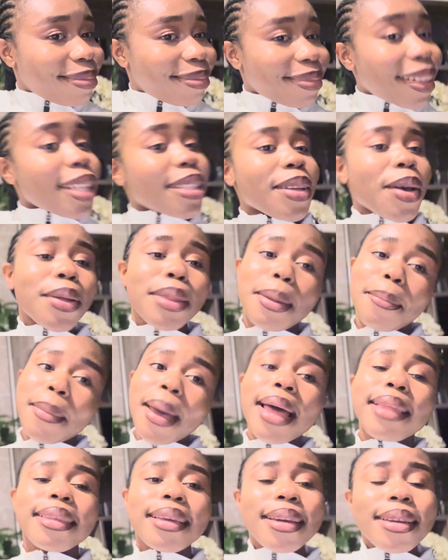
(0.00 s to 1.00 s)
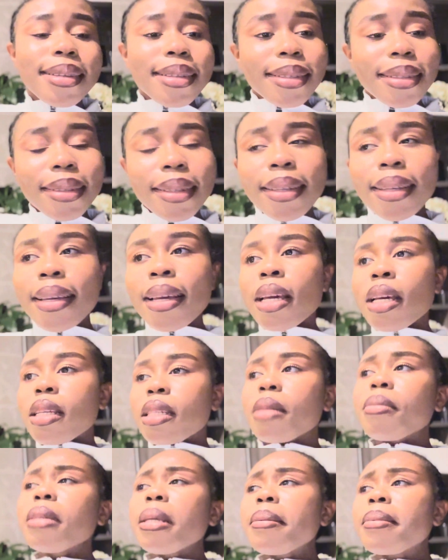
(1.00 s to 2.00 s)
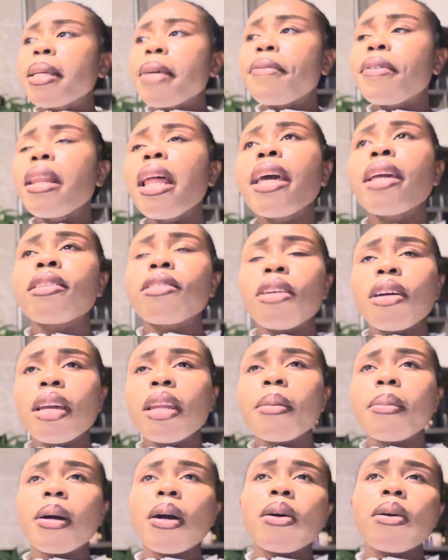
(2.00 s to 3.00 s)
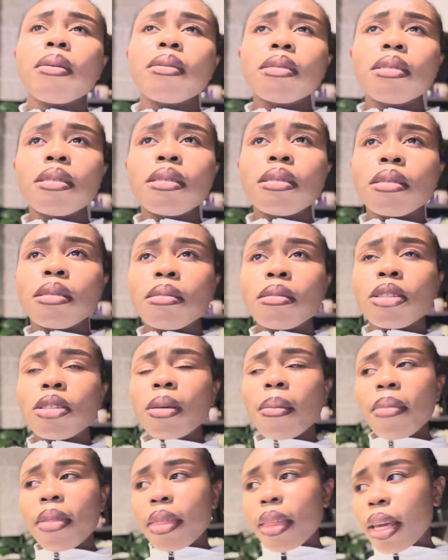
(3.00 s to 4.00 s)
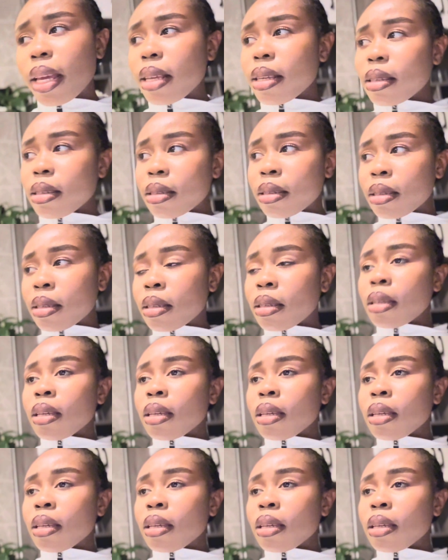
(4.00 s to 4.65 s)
that's all that matters sometimes I feel like talking about some things